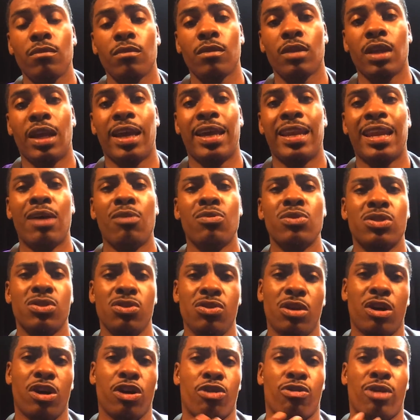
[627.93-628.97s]
and that was,
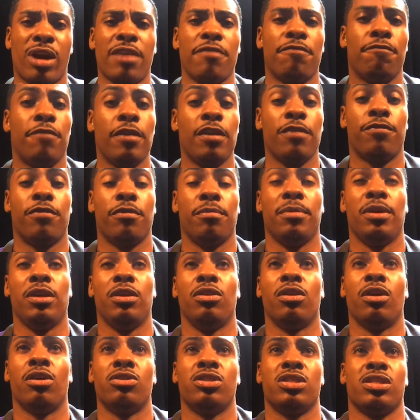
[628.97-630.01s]
a great feat for me.
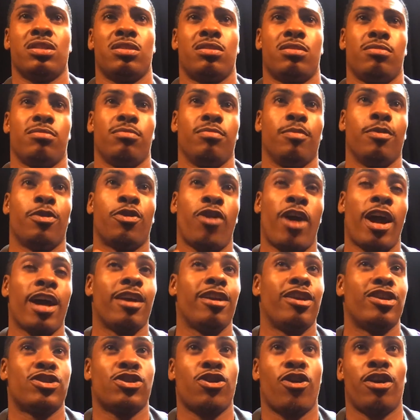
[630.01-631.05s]
Just cracking
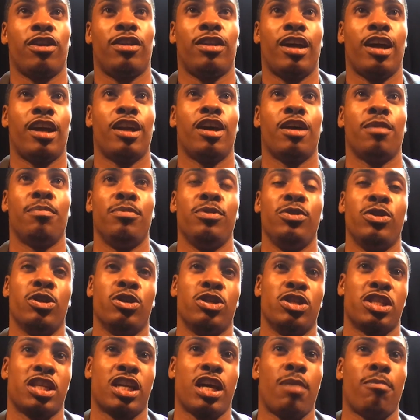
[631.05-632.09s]
the starting lineup.
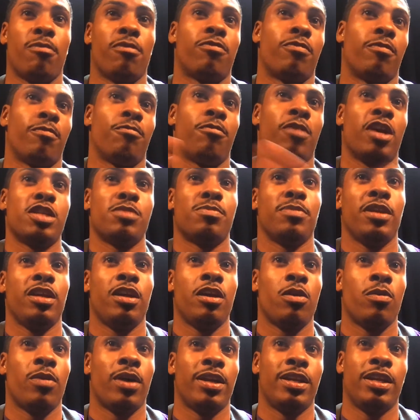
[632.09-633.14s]
Just coming from freshman
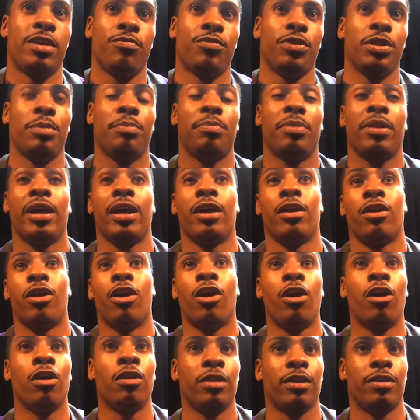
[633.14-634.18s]
year where I didn't really play at
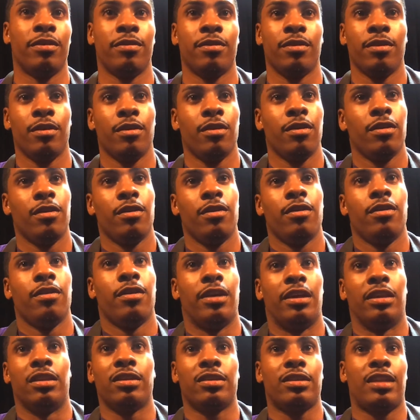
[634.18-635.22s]
all, and
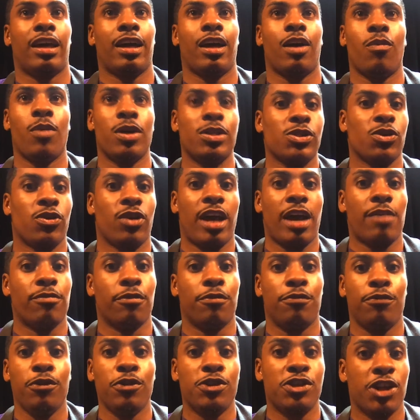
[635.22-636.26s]
it looked like I wasn't going to have a
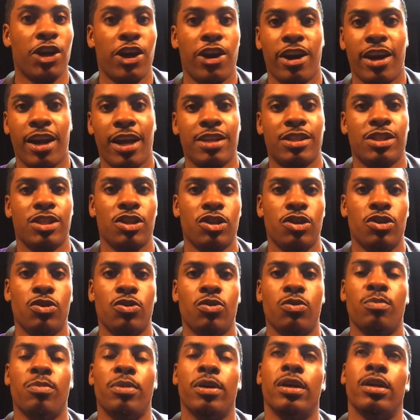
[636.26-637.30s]
future here at
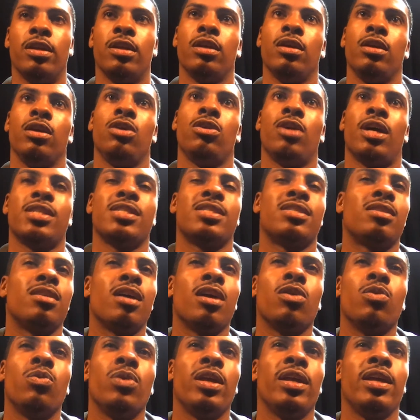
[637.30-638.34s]
ACU. But I just stuck
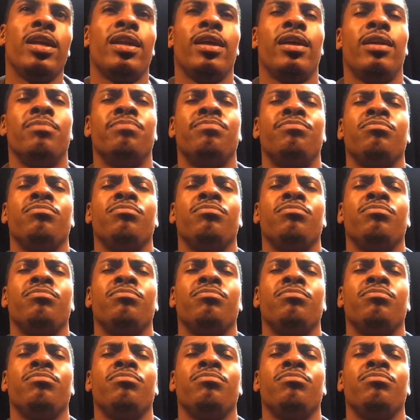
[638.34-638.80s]
with it, and